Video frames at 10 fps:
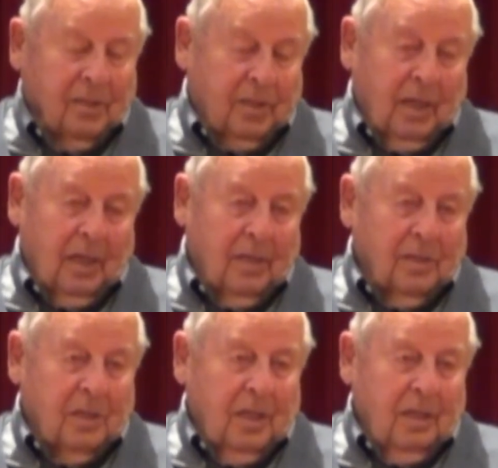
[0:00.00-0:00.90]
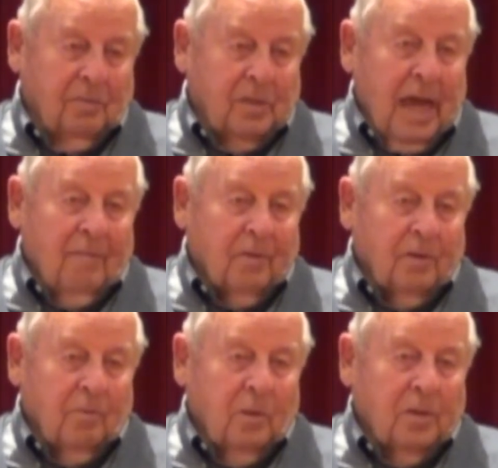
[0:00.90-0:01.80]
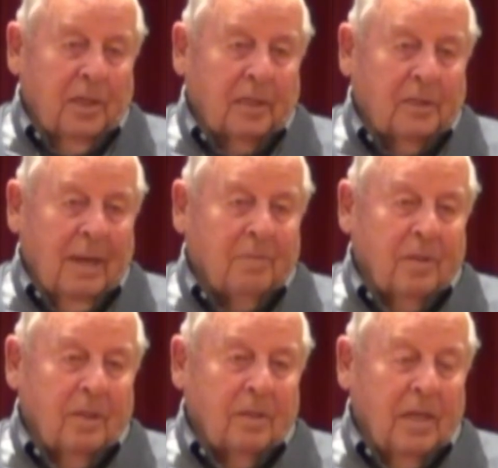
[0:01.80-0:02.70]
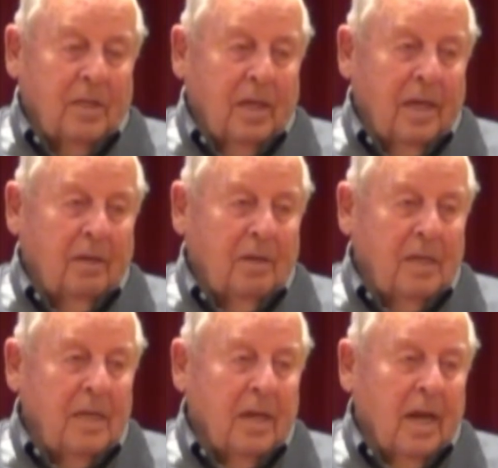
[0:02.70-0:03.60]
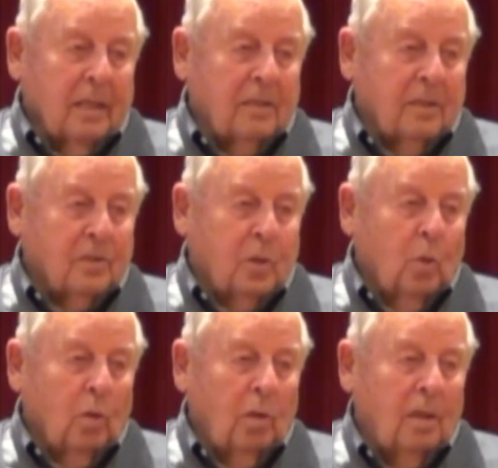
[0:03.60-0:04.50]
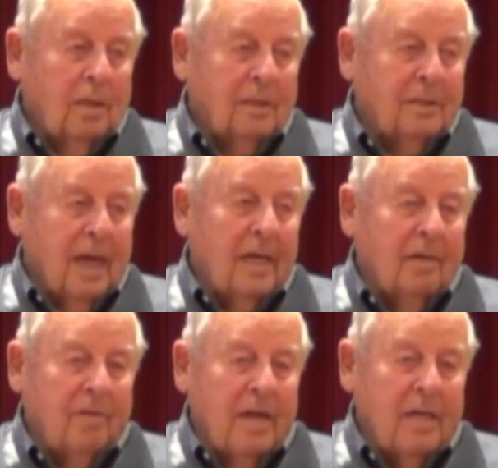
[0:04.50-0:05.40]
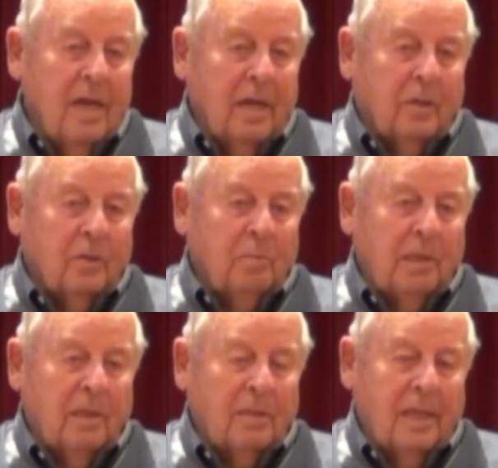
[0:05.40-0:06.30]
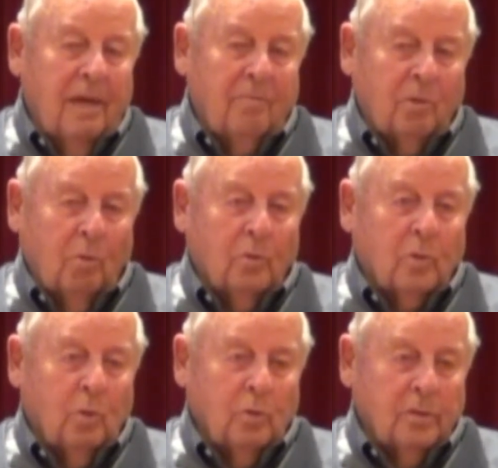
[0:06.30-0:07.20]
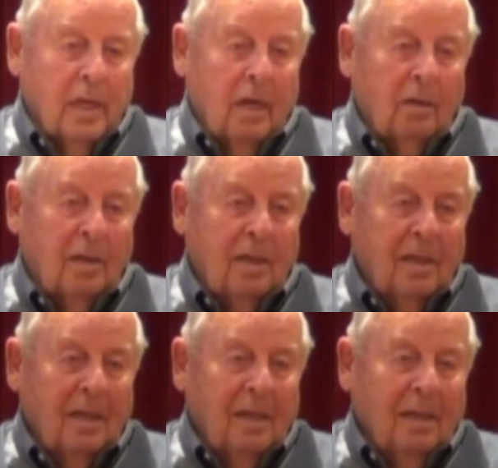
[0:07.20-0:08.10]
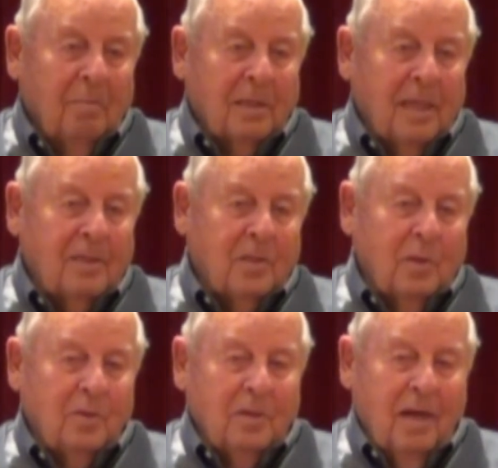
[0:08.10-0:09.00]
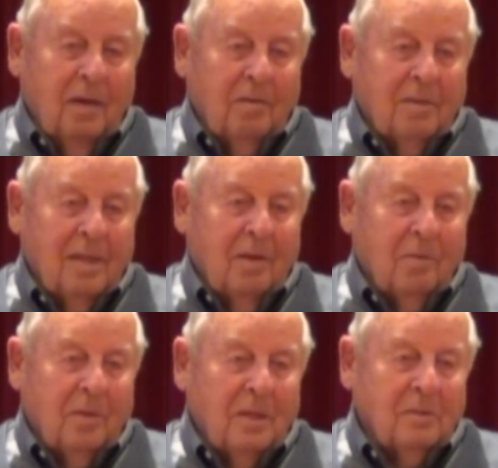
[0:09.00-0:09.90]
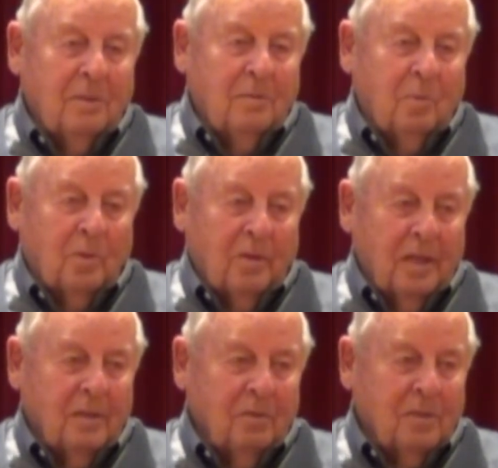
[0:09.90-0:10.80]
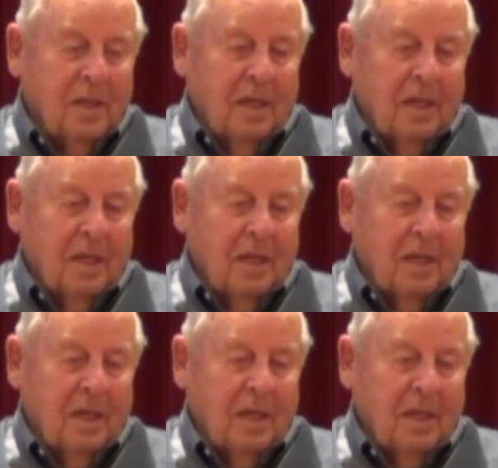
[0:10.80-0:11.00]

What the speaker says: still in the city of Stafford, with the exception that they did de-annex the school site of 80 acres because they have their own schools now. But that shows you how things were in those